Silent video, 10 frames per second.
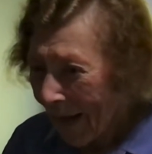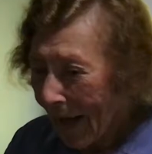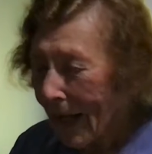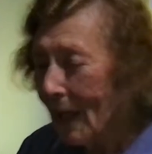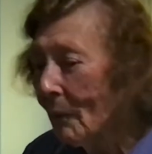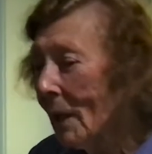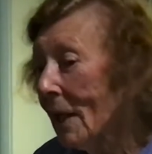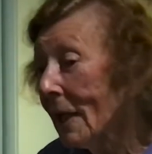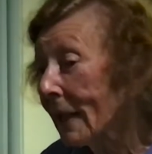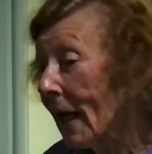Anyway,
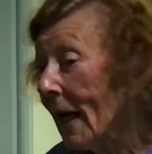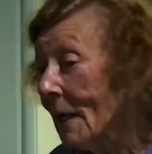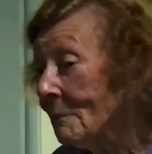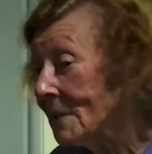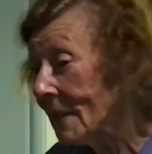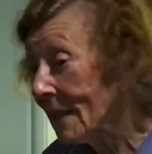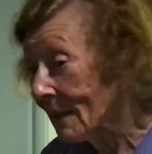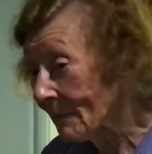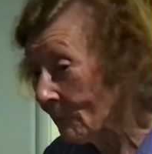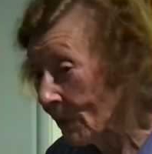I calmed
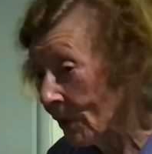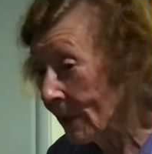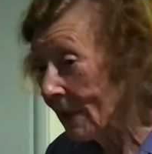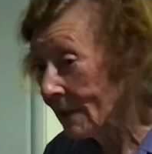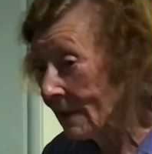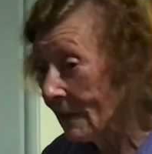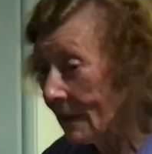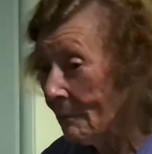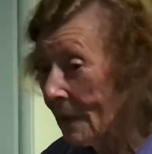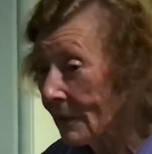down when I get to the
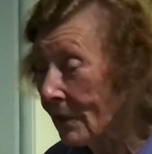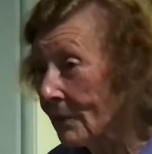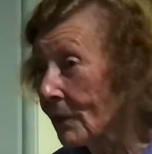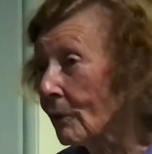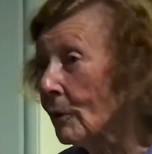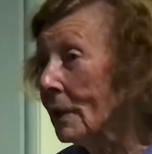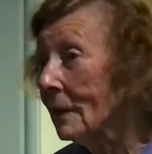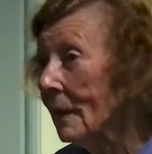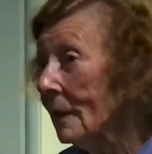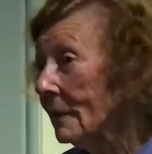mouth of the creek,
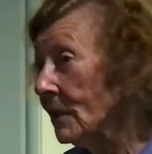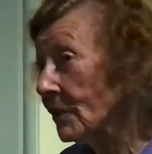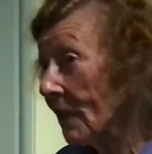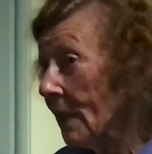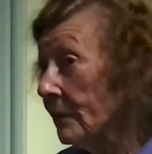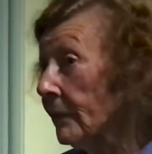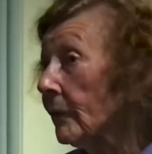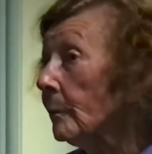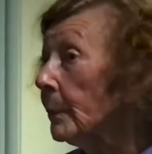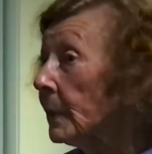just over
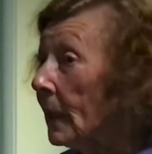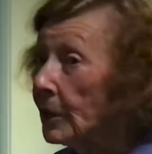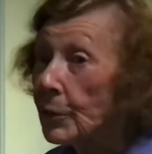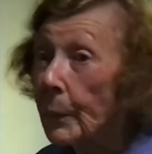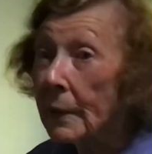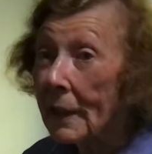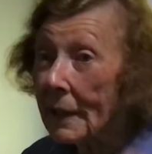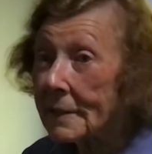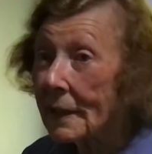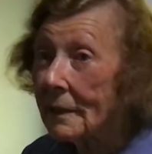from BHP
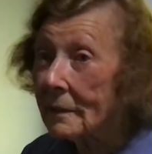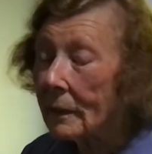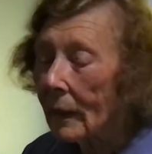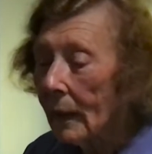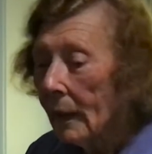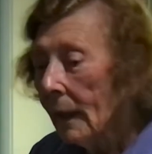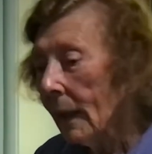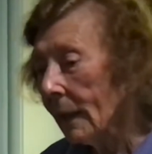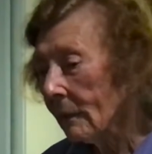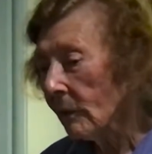gas holder,
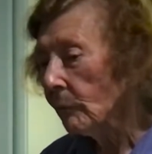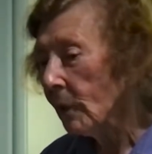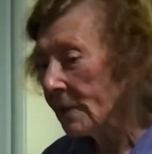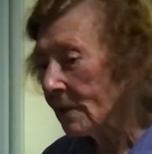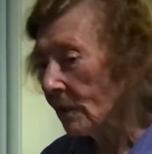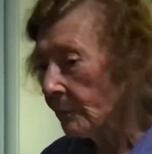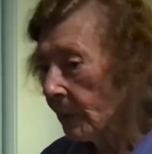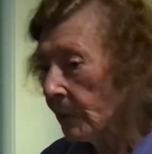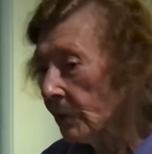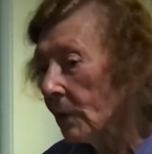and I rest on
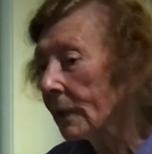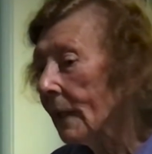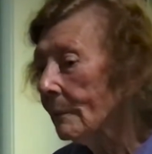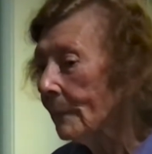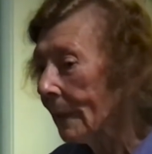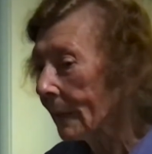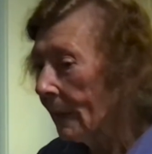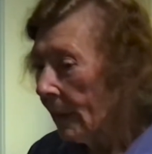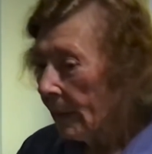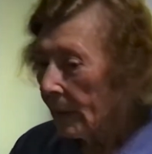when I come back.
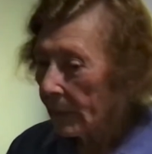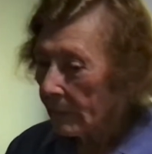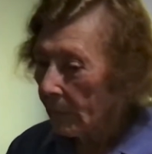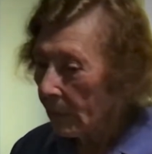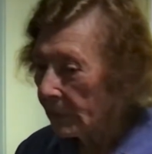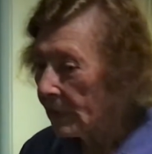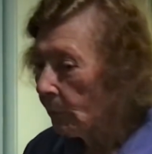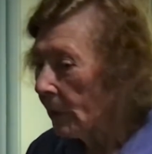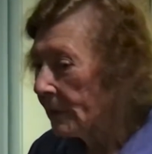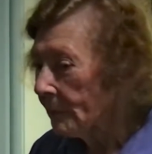And I
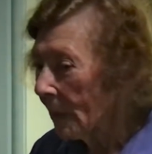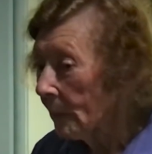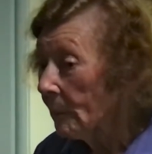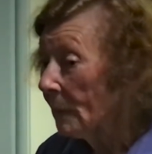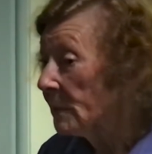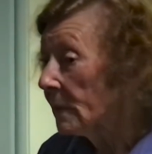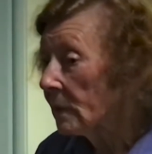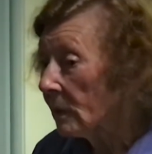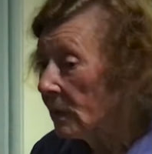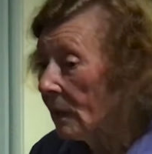went to Mum, and Mum says,
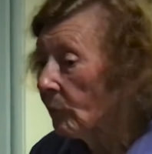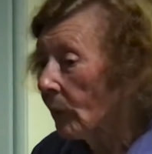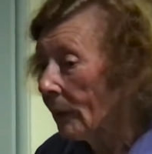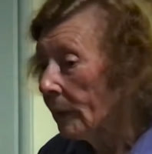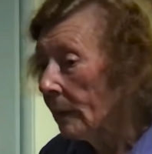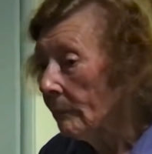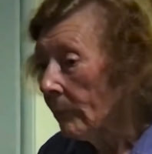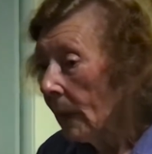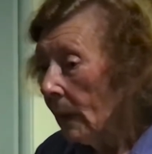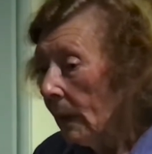oh, don't worry,
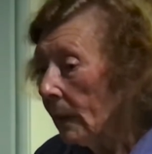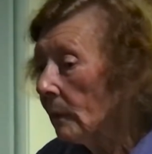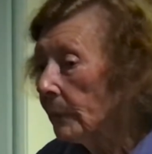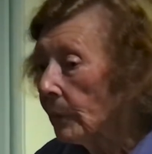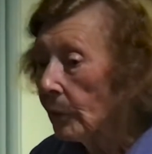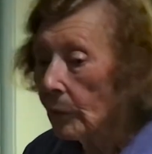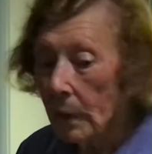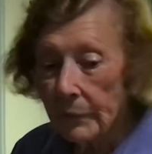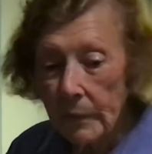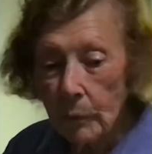it'll be all
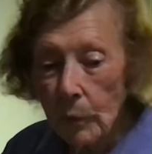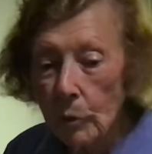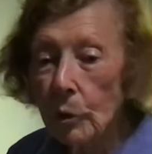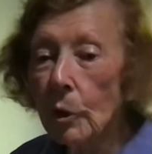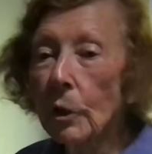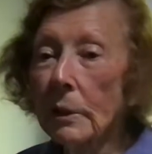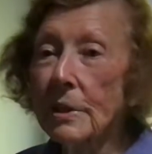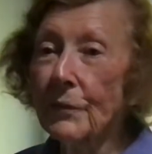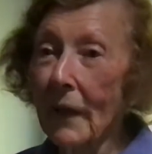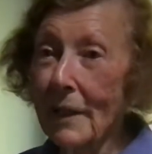right, Bill, we'll cook all
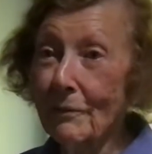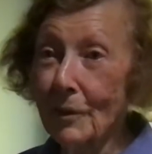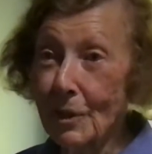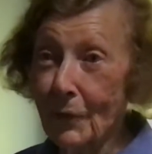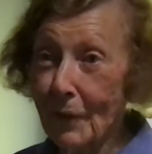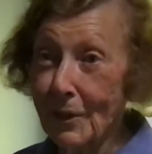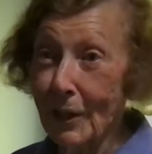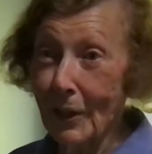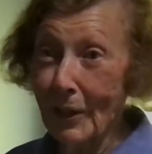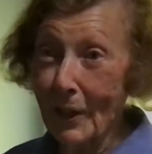his favourites for tea.
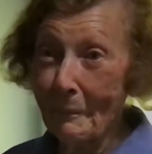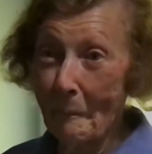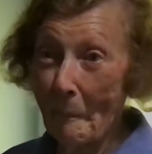So we did.